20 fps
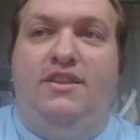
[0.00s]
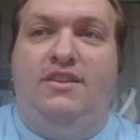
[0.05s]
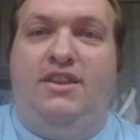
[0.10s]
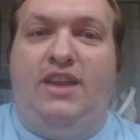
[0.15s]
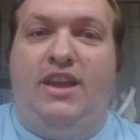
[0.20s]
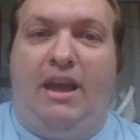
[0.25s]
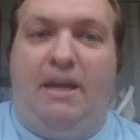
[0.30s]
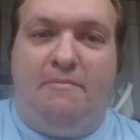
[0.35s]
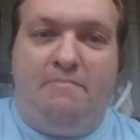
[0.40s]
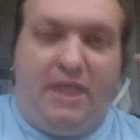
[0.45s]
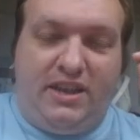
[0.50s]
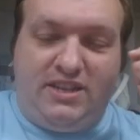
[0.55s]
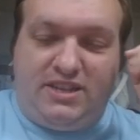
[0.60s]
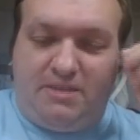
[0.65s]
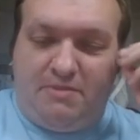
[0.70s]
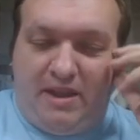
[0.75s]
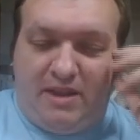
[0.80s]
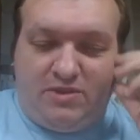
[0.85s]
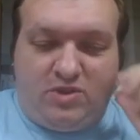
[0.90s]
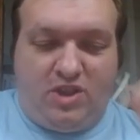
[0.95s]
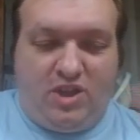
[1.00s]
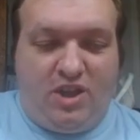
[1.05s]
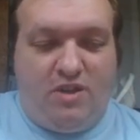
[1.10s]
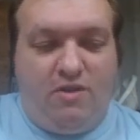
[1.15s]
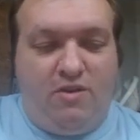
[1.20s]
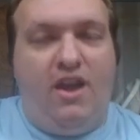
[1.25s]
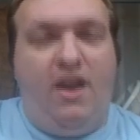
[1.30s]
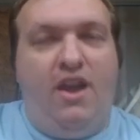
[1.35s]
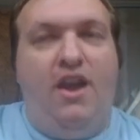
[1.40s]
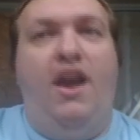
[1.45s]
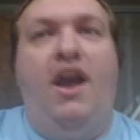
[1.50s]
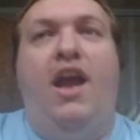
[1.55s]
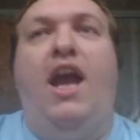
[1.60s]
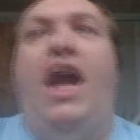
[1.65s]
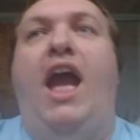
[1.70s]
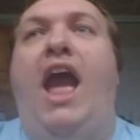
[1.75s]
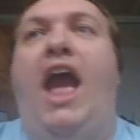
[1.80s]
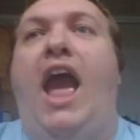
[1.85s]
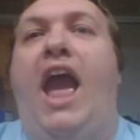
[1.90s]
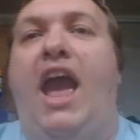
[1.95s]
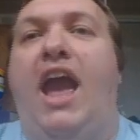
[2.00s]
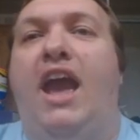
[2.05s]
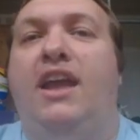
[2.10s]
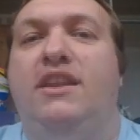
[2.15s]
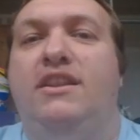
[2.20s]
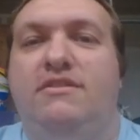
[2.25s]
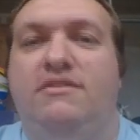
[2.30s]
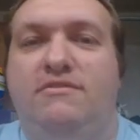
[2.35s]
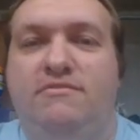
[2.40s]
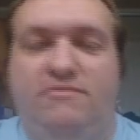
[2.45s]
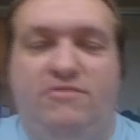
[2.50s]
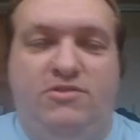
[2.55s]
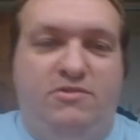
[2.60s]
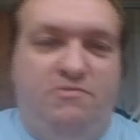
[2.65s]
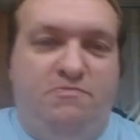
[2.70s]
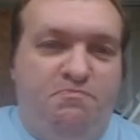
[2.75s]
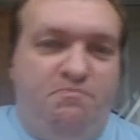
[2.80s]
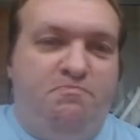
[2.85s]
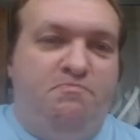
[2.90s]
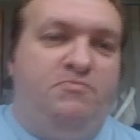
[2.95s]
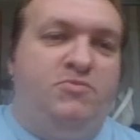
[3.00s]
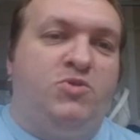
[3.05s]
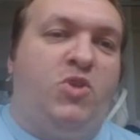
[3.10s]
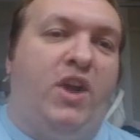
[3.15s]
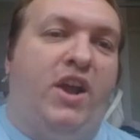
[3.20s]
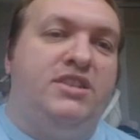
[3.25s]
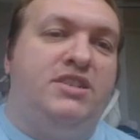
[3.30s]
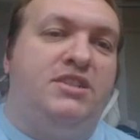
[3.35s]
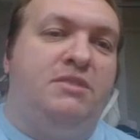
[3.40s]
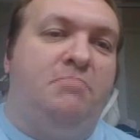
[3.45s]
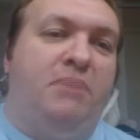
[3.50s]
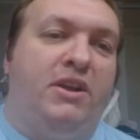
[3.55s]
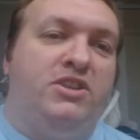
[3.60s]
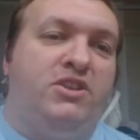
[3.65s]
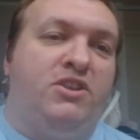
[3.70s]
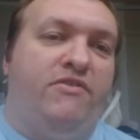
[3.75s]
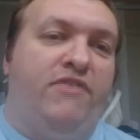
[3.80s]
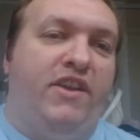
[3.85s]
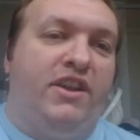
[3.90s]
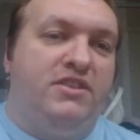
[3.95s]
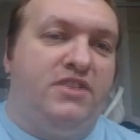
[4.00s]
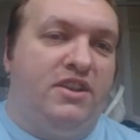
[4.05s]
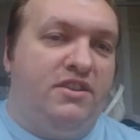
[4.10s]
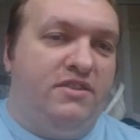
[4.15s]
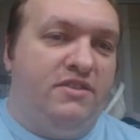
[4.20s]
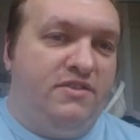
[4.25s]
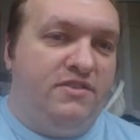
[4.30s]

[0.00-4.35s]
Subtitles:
to come base to base with you and tries to punch your face in.